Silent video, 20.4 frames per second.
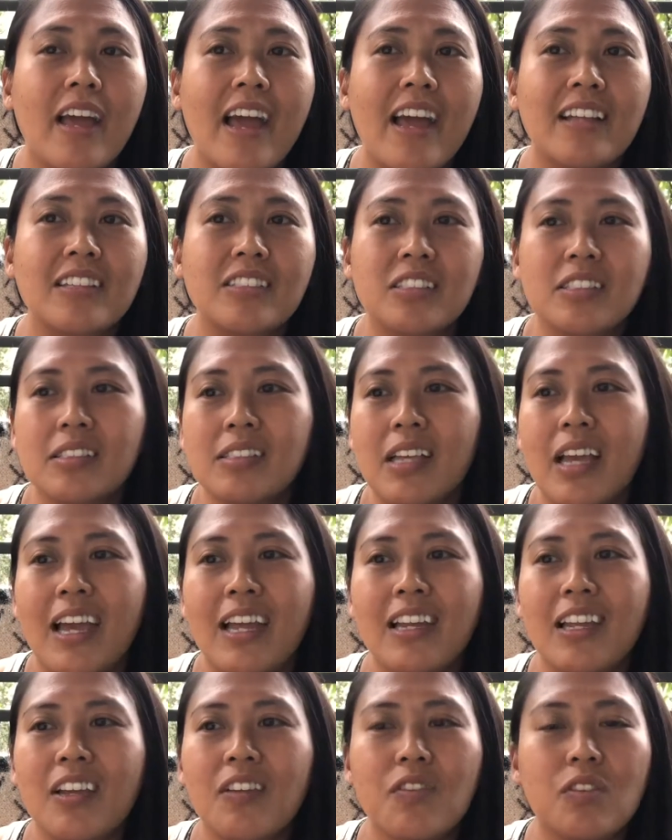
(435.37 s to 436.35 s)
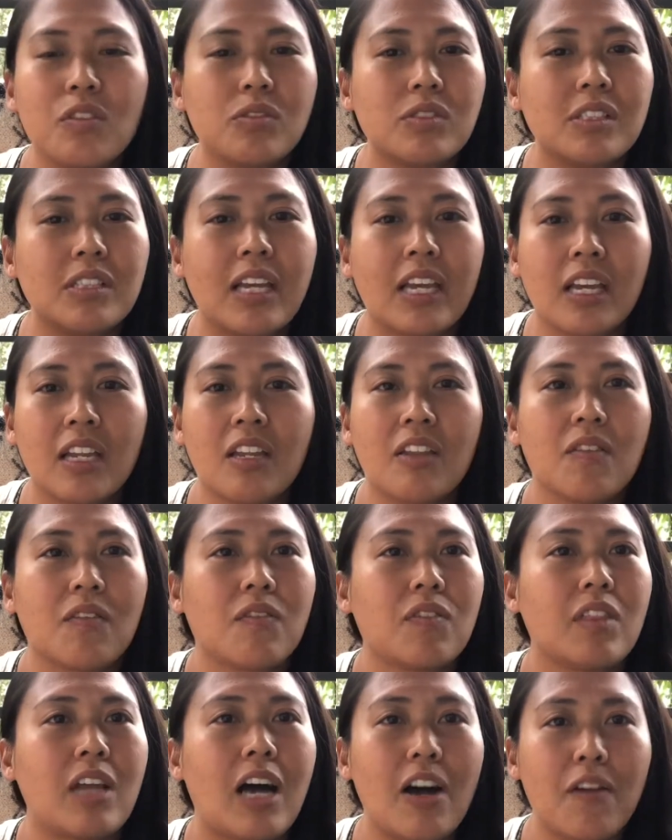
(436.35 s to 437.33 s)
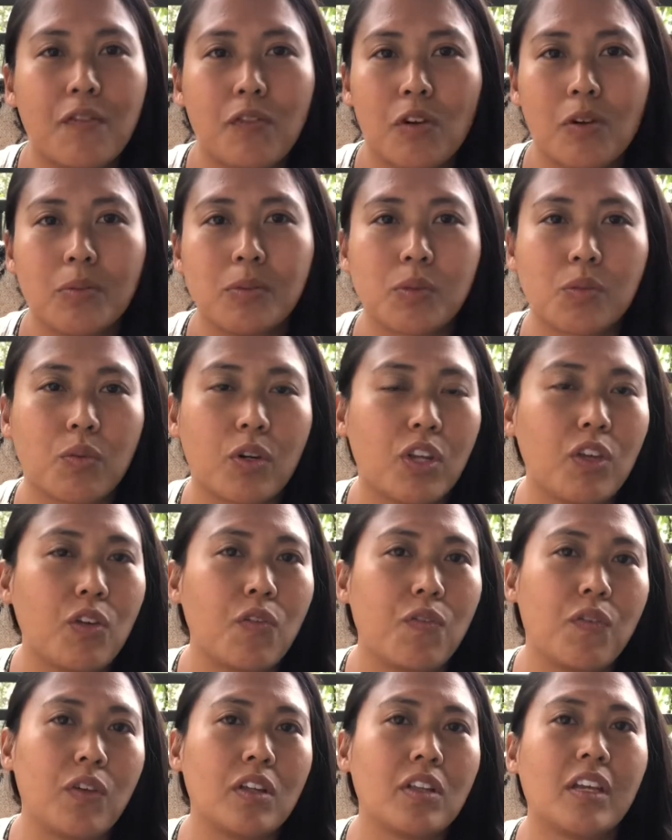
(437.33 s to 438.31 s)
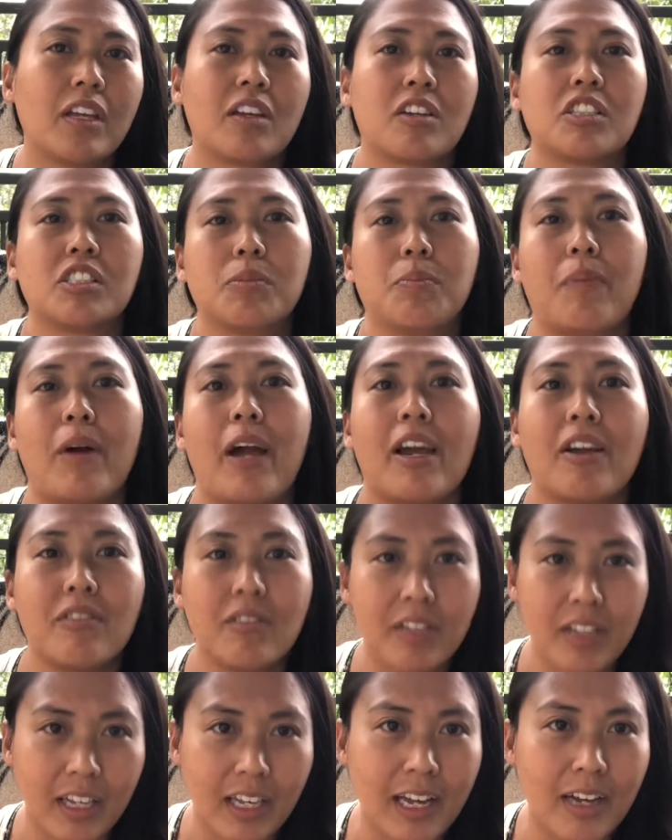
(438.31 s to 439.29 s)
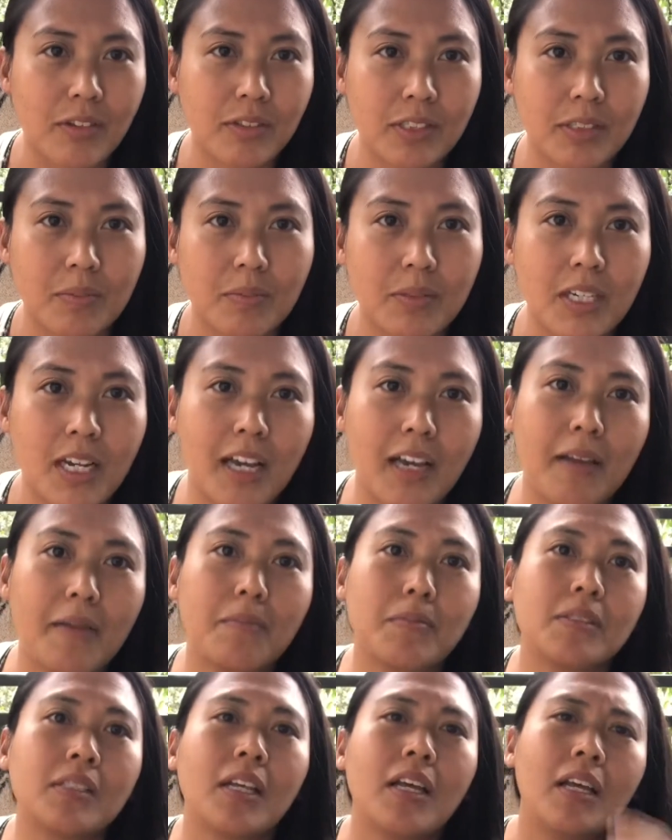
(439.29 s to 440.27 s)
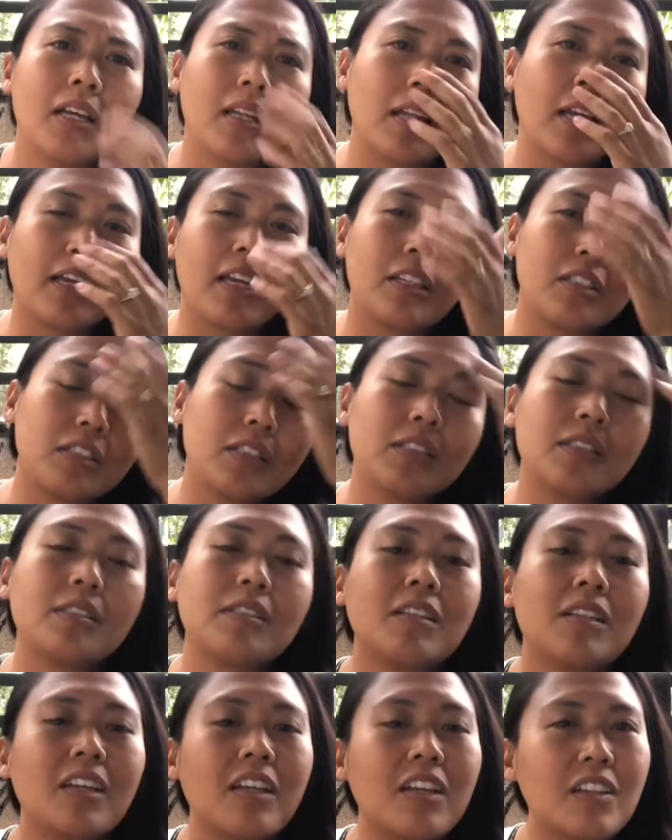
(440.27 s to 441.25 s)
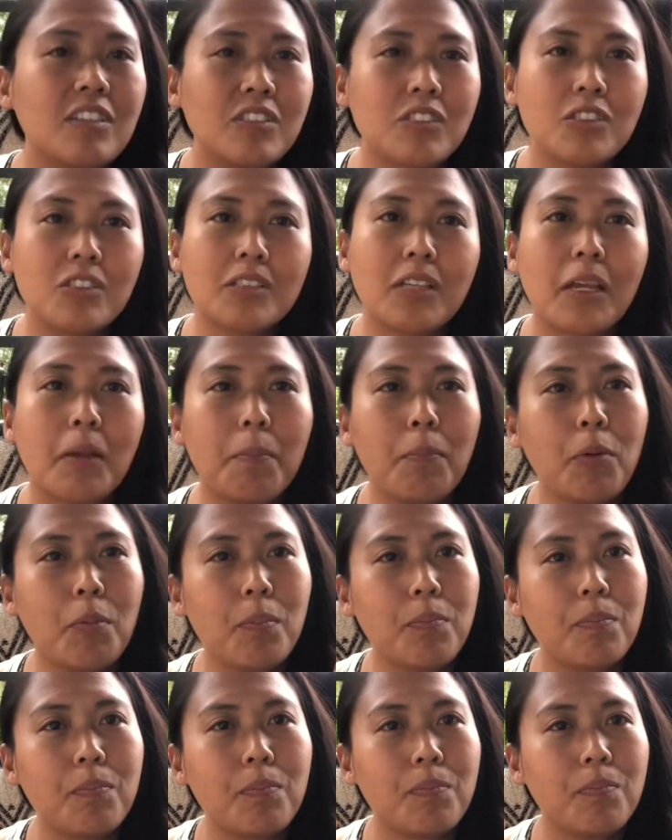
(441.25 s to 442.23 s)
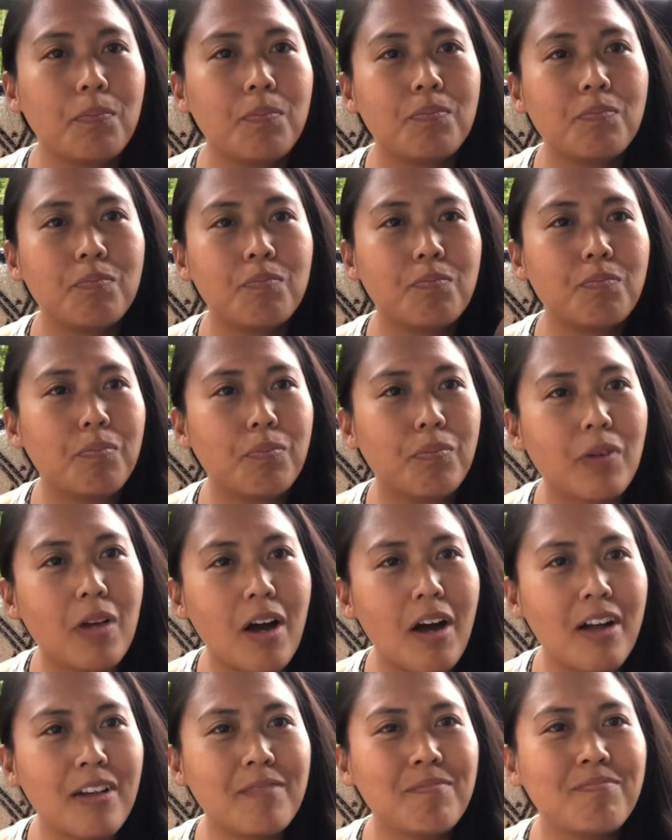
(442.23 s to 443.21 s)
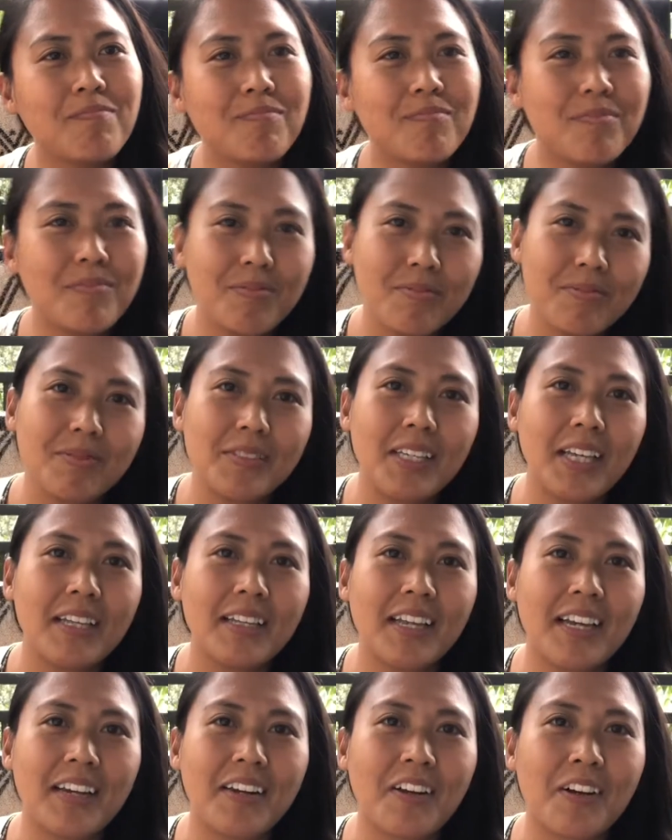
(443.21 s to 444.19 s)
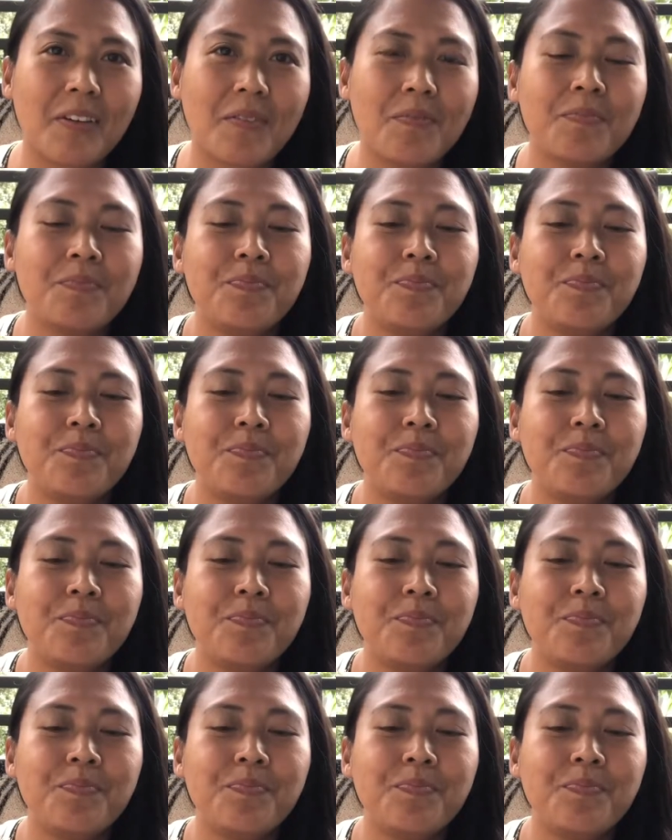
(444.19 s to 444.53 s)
and just any of those negative thought forms where you feel like you're spiraling out sometimes. Like it's just like boop, gone, see you later.